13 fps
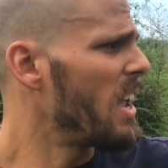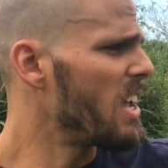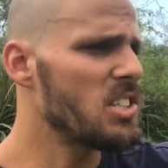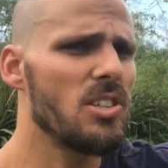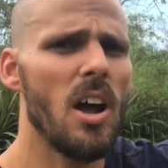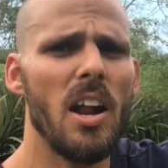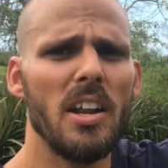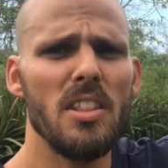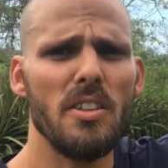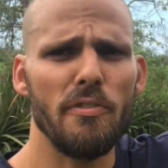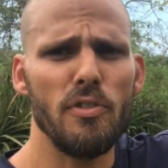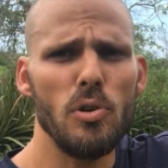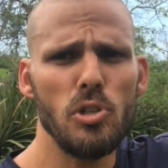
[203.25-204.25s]
It's not in
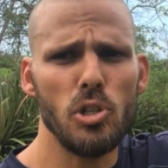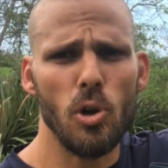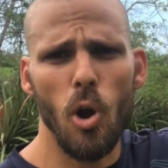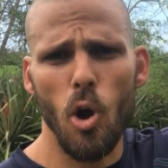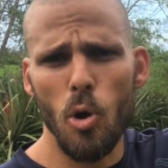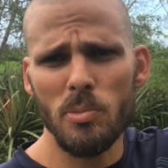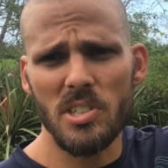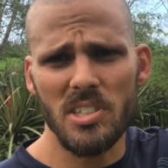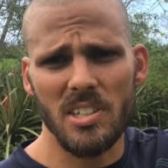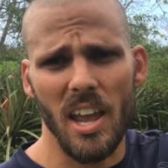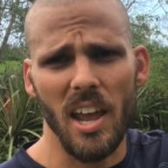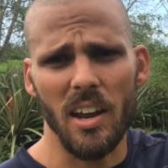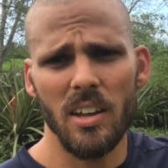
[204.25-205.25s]
the future
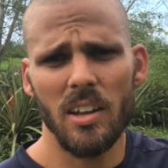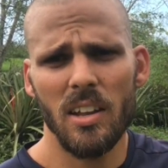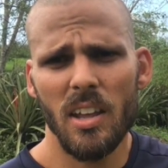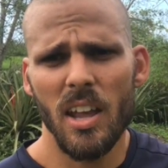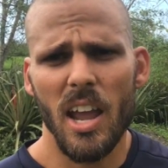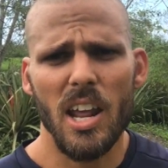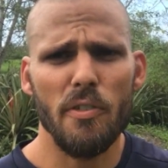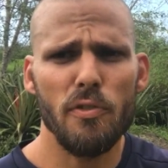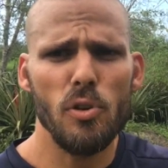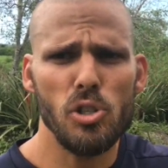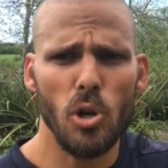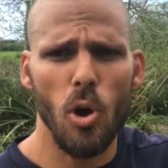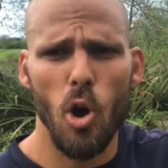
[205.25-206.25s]
homestead and a
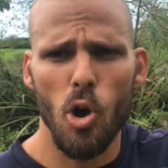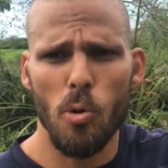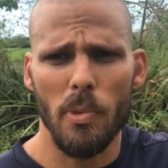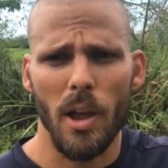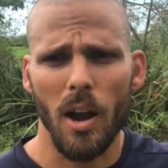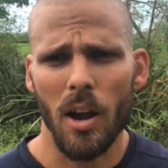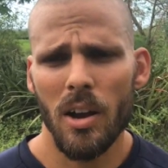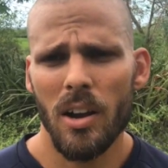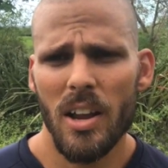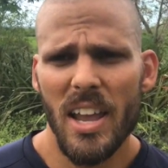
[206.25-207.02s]
future home there.